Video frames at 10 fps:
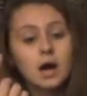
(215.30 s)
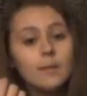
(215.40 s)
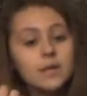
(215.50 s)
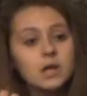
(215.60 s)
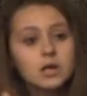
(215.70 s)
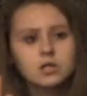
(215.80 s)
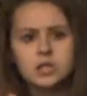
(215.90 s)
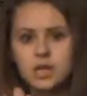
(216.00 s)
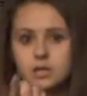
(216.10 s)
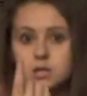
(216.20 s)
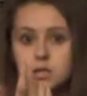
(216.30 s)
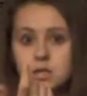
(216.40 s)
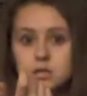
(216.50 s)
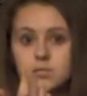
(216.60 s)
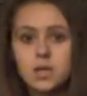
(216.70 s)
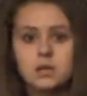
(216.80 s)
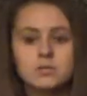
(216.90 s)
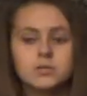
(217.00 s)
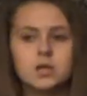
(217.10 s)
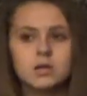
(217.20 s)
come here, and she, like, did this to me, and
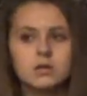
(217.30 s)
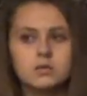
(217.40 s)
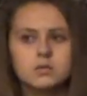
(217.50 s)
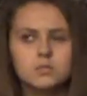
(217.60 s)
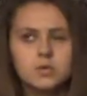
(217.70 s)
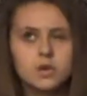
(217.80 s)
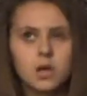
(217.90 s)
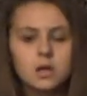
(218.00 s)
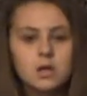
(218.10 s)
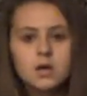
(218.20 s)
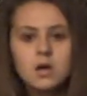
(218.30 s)
I was like, okay.